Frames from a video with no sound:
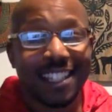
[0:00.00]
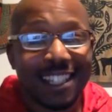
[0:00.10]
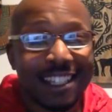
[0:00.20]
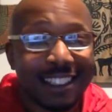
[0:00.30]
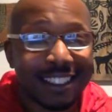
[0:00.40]

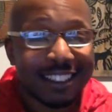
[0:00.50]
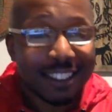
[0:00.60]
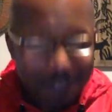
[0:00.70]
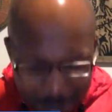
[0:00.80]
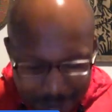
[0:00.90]
own bank.
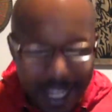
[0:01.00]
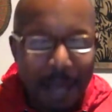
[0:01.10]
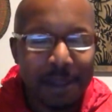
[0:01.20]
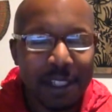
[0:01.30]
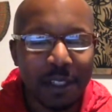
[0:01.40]

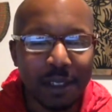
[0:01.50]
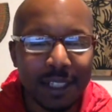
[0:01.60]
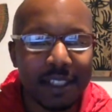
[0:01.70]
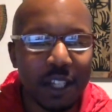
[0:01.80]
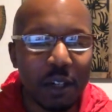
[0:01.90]

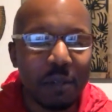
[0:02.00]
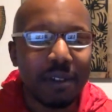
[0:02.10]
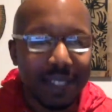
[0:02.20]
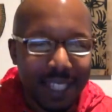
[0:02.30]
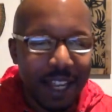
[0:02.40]
Absolutely.
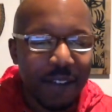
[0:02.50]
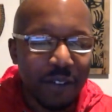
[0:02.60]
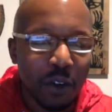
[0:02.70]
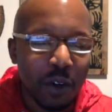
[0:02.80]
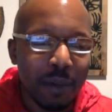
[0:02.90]
So
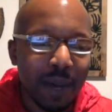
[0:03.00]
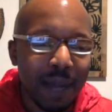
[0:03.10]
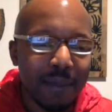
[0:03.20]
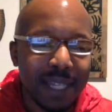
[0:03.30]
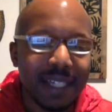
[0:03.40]
therefore,
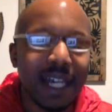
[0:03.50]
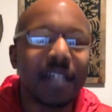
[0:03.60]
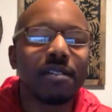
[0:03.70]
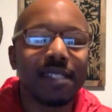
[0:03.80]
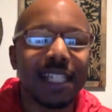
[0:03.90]
by me
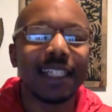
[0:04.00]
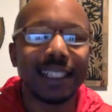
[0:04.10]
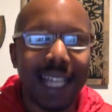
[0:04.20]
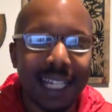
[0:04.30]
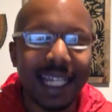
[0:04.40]

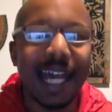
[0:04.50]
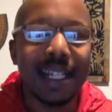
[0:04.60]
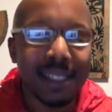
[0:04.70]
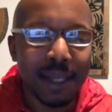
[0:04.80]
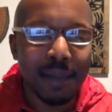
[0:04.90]
understanding that
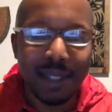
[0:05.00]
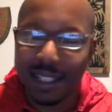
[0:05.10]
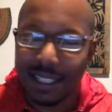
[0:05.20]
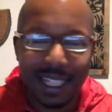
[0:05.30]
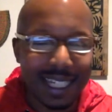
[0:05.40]
concept,
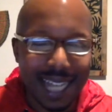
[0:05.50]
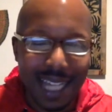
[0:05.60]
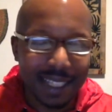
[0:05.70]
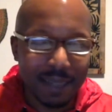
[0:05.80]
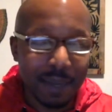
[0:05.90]
again,
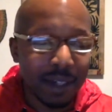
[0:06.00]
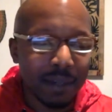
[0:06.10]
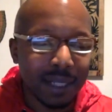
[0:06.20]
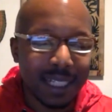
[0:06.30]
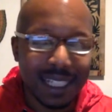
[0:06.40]
not the amount of
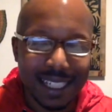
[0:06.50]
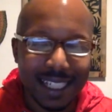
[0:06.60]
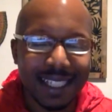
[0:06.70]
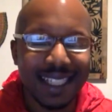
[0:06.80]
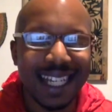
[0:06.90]
money, it's
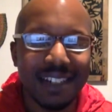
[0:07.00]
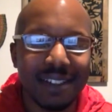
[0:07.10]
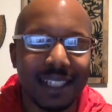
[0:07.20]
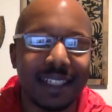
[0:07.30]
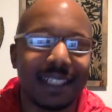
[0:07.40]
just
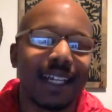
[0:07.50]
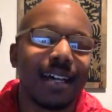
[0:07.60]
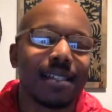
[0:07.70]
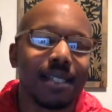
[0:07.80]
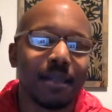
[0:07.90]
understanding the
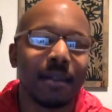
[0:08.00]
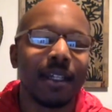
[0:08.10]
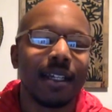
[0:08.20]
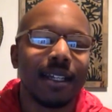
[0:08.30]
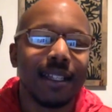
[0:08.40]
concept,
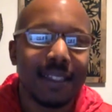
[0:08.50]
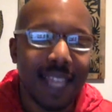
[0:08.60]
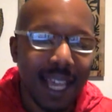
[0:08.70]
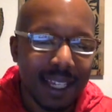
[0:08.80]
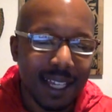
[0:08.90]

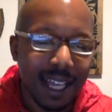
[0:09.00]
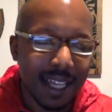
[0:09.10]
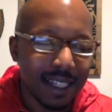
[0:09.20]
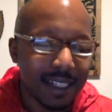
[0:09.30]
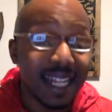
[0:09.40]
that
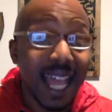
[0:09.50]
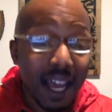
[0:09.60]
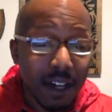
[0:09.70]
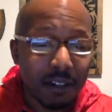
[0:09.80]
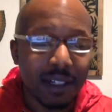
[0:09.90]
has
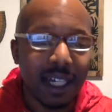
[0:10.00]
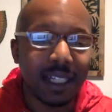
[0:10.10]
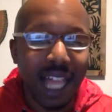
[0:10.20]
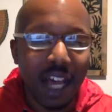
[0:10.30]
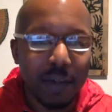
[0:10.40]
now
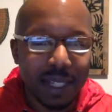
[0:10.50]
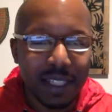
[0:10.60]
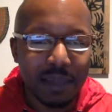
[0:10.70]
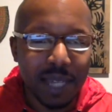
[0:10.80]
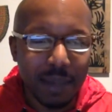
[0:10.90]
allowed me
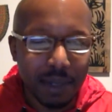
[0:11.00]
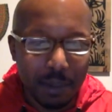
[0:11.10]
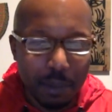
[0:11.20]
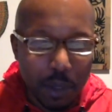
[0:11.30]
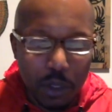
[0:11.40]
to be able to
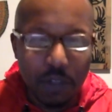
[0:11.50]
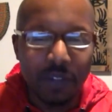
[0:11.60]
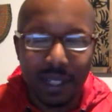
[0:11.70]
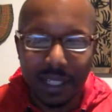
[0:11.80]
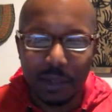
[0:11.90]
move
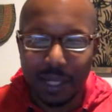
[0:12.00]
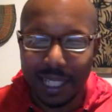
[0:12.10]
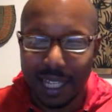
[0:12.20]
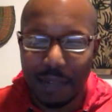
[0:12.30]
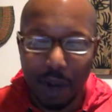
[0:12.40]
in a way
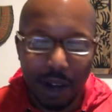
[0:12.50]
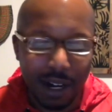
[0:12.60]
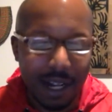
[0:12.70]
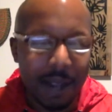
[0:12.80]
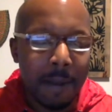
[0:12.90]
that, why